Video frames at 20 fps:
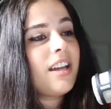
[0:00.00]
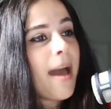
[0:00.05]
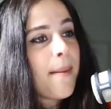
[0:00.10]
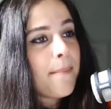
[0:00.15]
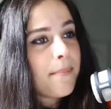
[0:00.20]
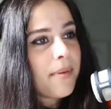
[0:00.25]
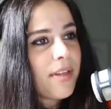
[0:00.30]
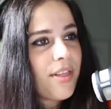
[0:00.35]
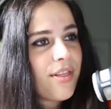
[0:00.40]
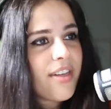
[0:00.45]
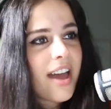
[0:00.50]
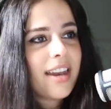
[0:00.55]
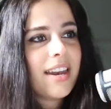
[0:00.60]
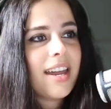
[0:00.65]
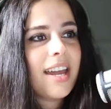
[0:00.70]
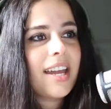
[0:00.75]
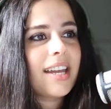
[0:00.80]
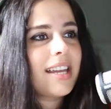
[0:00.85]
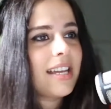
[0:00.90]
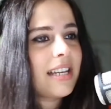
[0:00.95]

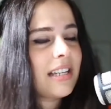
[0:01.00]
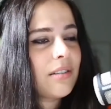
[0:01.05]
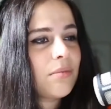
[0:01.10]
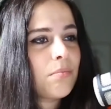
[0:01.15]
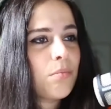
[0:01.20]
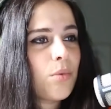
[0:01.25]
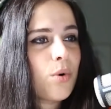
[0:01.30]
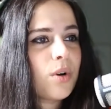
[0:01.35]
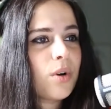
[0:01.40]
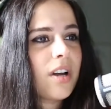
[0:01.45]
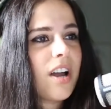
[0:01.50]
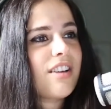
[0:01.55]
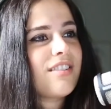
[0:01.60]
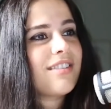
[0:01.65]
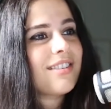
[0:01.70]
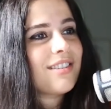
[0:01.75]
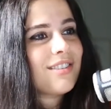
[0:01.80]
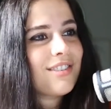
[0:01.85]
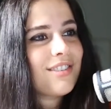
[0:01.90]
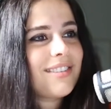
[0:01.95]
empathetic, is more
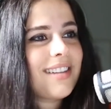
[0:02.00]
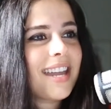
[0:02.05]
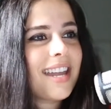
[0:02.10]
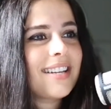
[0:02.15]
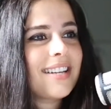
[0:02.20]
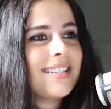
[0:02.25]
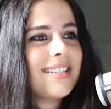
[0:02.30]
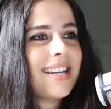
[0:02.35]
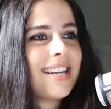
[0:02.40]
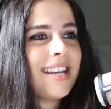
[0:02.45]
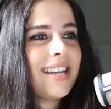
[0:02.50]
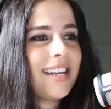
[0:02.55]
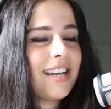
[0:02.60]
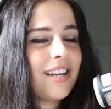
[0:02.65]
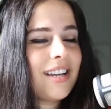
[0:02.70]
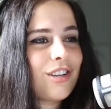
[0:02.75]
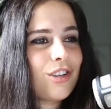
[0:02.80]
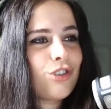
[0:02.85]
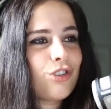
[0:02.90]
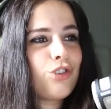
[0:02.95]
understanding,
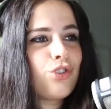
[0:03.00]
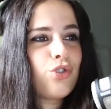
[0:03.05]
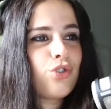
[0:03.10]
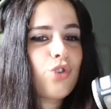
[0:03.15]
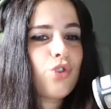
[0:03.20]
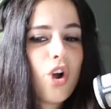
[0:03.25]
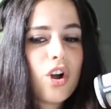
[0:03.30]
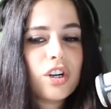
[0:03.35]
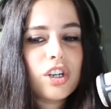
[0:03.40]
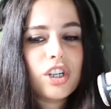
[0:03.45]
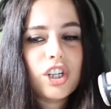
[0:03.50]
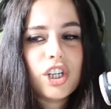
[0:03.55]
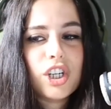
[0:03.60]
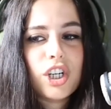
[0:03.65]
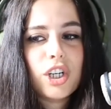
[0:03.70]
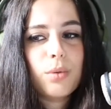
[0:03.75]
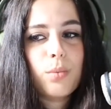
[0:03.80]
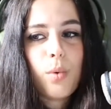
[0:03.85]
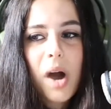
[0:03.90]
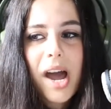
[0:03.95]
is
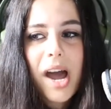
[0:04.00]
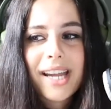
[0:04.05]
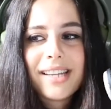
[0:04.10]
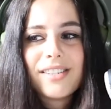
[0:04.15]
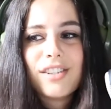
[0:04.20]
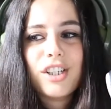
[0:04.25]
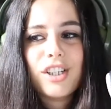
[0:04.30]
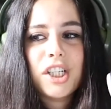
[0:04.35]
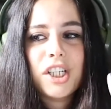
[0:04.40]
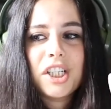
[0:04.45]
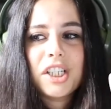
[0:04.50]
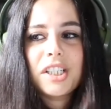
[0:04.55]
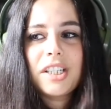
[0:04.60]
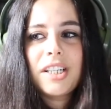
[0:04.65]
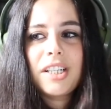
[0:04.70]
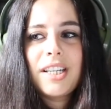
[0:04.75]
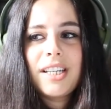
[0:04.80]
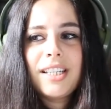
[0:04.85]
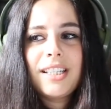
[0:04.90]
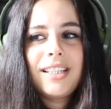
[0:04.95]
stronger,
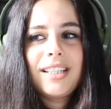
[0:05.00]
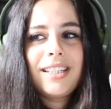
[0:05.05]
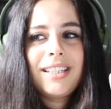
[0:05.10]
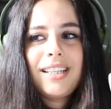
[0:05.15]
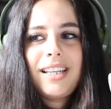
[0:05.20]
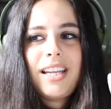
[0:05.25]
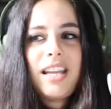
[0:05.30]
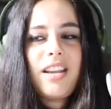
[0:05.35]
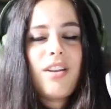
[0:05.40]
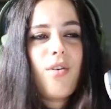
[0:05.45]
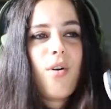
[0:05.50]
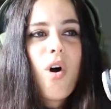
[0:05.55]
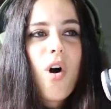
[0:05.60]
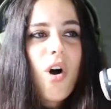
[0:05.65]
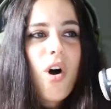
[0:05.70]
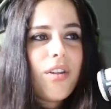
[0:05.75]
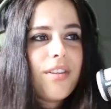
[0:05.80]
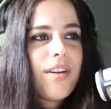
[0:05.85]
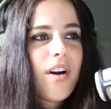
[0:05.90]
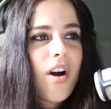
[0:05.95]
wiser,
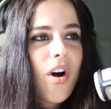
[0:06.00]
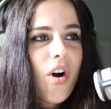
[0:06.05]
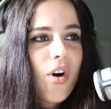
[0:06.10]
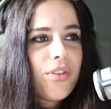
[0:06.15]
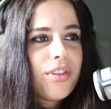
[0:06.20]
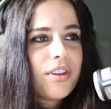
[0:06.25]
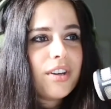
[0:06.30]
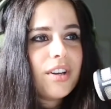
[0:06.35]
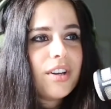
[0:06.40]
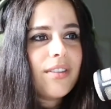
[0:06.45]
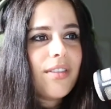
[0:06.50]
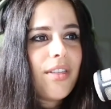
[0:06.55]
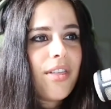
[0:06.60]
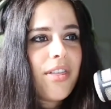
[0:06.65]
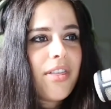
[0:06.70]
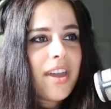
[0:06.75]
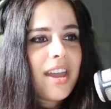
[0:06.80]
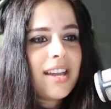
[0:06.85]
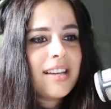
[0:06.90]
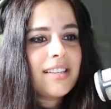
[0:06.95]
all the good
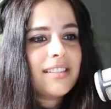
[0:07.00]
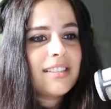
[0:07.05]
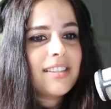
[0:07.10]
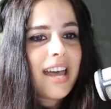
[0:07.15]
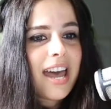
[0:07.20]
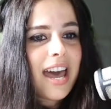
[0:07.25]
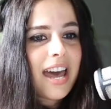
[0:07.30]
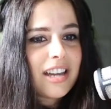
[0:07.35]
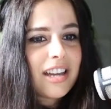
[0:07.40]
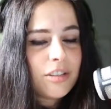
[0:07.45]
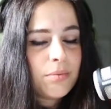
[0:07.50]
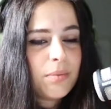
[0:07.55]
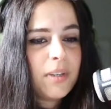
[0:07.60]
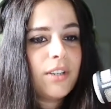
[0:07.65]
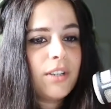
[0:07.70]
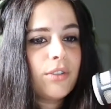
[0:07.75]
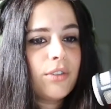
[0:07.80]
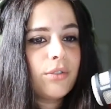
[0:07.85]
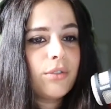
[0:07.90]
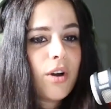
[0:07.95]
things that as we
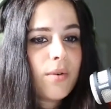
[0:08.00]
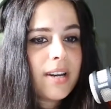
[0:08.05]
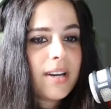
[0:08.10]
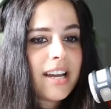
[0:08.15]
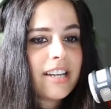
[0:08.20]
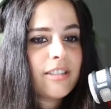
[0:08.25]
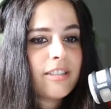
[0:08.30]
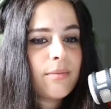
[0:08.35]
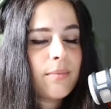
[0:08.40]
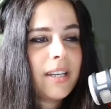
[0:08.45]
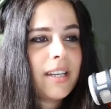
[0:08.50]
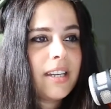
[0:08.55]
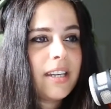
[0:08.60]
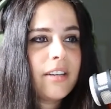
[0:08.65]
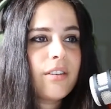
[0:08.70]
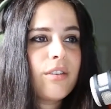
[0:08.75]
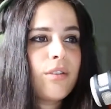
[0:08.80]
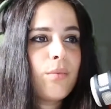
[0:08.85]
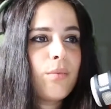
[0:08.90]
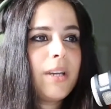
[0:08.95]
grow and as we
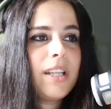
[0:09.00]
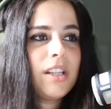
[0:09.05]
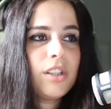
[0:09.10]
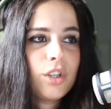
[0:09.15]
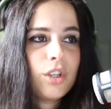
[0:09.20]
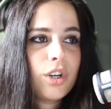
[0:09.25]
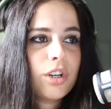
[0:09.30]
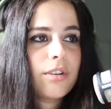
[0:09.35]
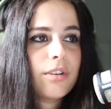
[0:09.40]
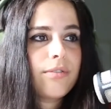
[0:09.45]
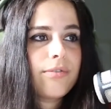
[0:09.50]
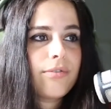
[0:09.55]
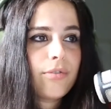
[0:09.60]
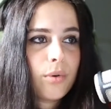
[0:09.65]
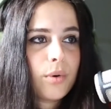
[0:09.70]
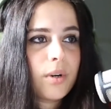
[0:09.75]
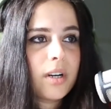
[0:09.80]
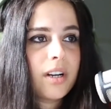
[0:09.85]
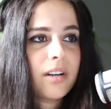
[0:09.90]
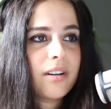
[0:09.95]
heal we look
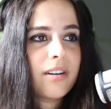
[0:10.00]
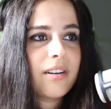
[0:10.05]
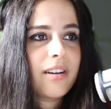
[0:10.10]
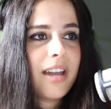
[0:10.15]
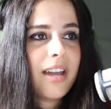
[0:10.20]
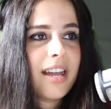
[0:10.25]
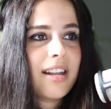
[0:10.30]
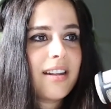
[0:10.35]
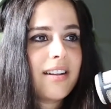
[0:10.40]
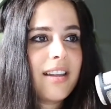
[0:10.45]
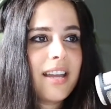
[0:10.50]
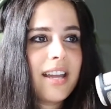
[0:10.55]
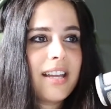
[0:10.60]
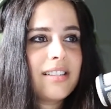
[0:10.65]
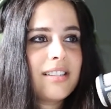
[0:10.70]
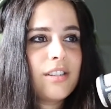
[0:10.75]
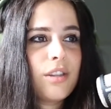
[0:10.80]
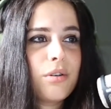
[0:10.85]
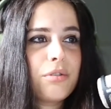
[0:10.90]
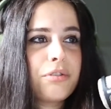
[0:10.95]
for. And
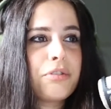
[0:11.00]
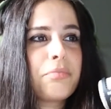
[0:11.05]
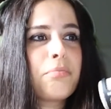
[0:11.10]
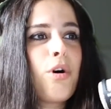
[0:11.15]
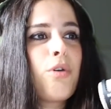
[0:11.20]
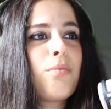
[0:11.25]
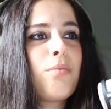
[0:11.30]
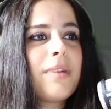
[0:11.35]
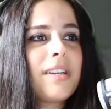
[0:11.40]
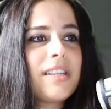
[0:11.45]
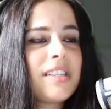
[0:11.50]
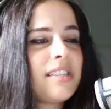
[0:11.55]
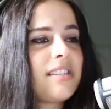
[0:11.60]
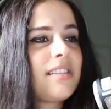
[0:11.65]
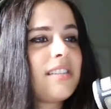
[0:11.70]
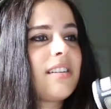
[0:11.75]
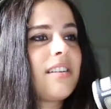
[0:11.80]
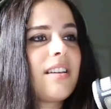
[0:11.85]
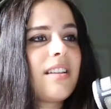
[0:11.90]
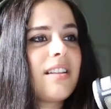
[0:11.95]
it's those
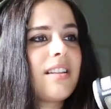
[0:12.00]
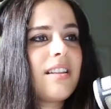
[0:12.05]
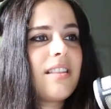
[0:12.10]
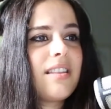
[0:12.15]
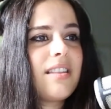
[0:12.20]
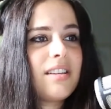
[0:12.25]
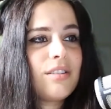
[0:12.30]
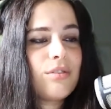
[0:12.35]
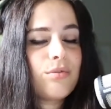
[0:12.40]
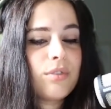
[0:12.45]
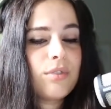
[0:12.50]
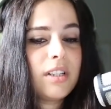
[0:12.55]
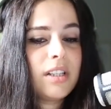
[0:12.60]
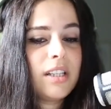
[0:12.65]
moments and these